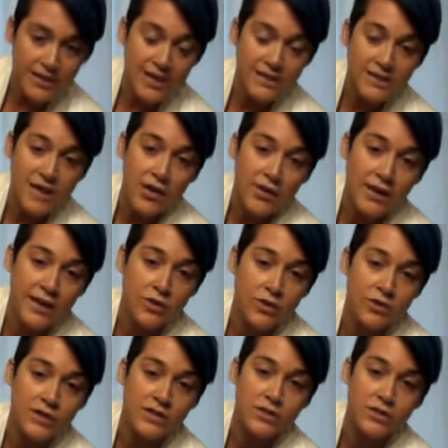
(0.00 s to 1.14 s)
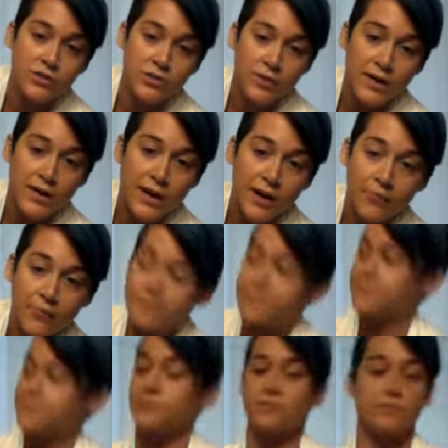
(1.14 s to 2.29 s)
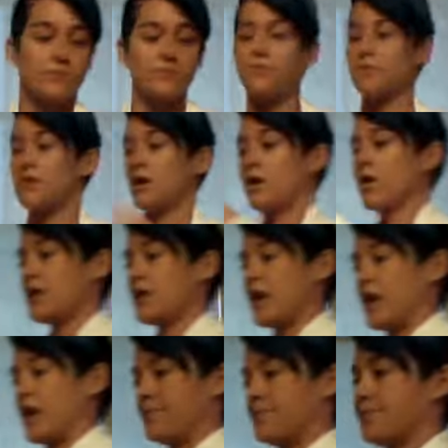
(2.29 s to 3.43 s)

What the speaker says: That's out and I don't need to use right now. Okay.